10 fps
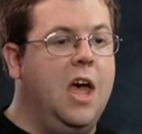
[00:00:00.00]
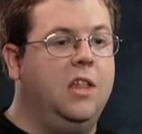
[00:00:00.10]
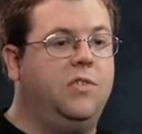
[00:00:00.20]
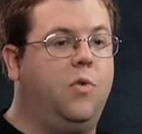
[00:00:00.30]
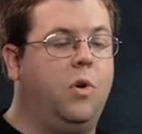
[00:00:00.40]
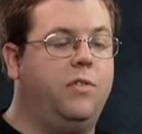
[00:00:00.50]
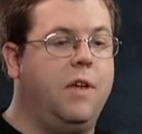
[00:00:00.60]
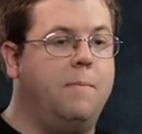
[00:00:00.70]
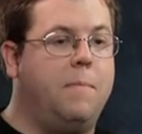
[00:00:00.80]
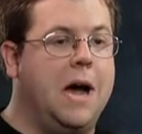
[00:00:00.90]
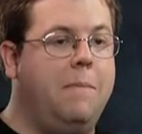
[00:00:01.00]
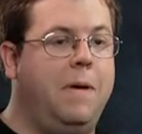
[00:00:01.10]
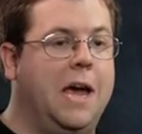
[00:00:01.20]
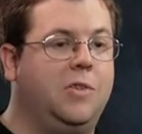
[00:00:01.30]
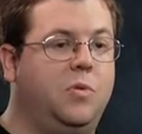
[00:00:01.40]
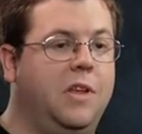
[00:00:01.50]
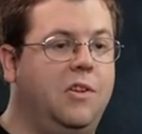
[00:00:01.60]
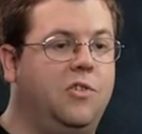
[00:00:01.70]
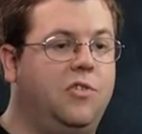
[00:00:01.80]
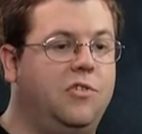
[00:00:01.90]
Henceforth, they're bypassed
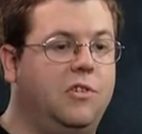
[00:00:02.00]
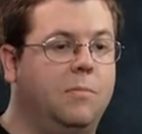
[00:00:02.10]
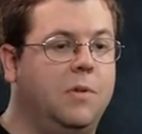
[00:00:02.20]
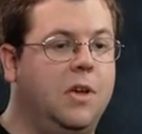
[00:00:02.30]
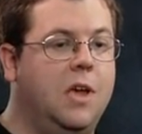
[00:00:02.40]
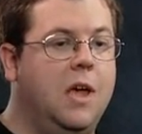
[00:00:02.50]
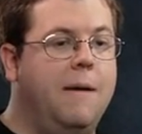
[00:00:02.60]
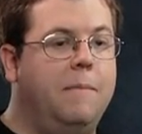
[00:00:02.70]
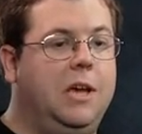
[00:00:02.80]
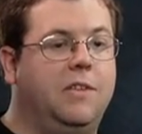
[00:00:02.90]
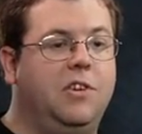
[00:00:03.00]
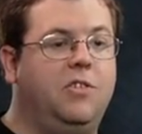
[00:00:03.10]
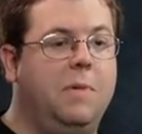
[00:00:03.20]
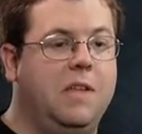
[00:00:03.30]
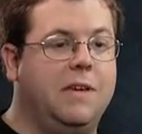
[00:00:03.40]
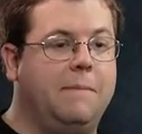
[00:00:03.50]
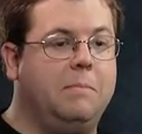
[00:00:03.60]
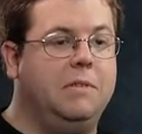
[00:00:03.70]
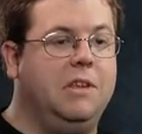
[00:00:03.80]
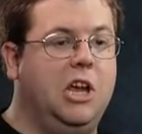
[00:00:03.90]
within their system. Because Expand's
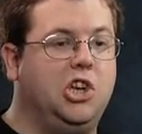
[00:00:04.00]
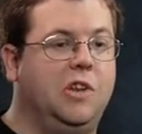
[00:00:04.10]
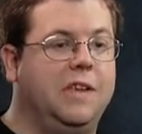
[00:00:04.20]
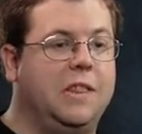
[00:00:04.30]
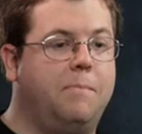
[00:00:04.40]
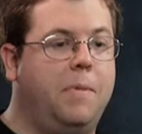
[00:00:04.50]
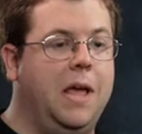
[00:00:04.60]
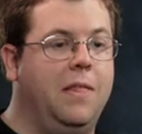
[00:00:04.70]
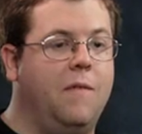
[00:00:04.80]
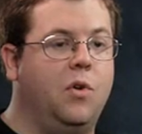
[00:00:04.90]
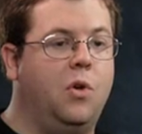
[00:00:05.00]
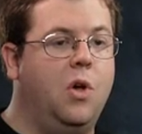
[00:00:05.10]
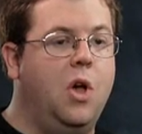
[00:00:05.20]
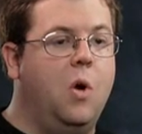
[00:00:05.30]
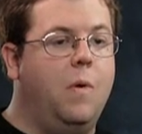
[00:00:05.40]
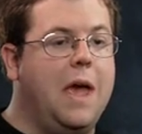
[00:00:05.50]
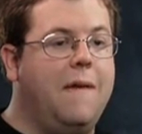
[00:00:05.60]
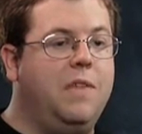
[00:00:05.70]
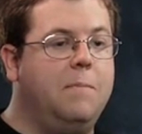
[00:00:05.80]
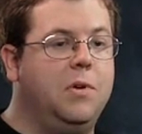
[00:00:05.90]
optimization is at the byte level, we
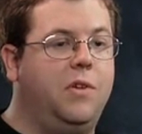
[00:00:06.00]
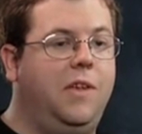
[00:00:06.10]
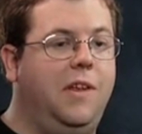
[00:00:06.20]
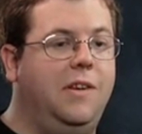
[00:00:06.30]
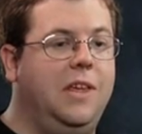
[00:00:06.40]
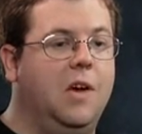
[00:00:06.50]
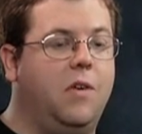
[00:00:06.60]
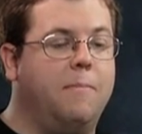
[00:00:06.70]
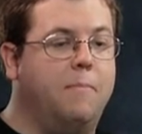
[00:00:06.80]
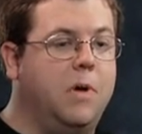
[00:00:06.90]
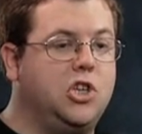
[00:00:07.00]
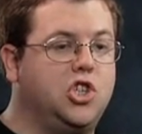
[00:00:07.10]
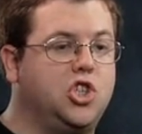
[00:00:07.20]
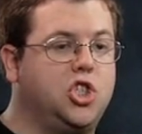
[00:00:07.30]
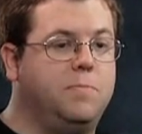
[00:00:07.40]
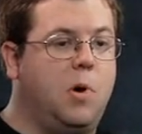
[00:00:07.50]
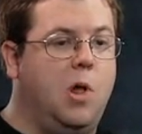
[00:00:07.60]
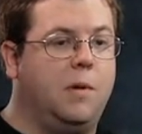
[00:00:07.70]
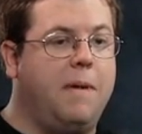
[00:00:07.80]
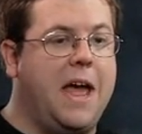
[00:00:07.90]
have the ability to deal with much
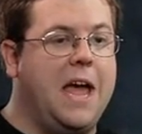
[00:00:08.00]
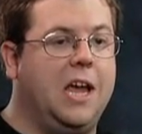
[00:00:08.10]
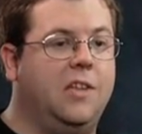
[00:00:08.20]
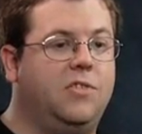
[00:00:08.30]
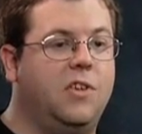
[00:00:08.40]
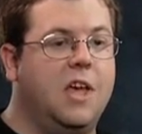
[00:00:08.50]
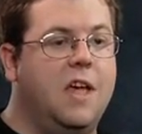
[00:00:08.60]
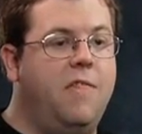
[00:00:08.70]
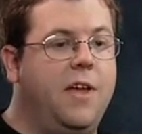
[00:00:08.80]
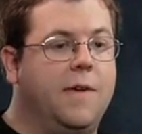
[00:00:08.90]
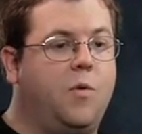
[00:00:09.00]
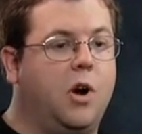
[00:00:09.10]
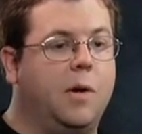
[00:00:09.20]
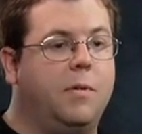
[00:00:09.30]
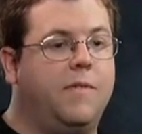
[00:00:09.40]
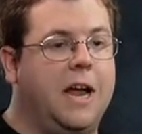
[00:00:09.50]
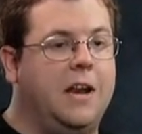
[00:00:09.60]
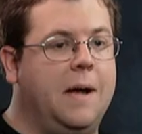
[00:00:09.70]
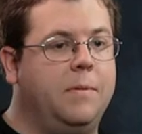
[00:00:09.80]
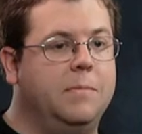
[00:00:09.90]
smaller packets, therefore can
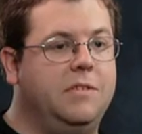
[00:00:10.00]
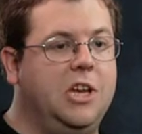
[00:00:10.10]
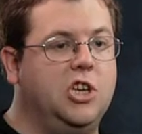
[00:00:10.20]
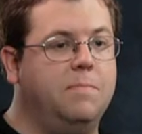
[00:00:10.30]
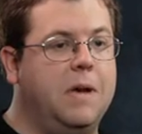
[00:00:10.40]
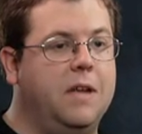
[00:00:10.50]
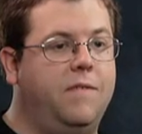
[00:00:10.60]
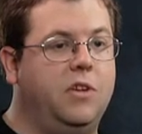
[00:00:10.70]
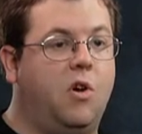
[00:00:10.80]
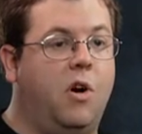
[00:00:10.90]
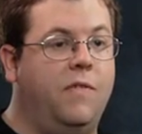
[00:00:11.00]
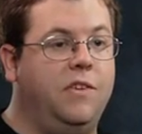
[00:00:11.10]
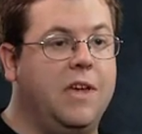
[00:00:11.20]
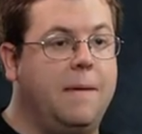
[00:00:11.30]
provide an optimization benefit on these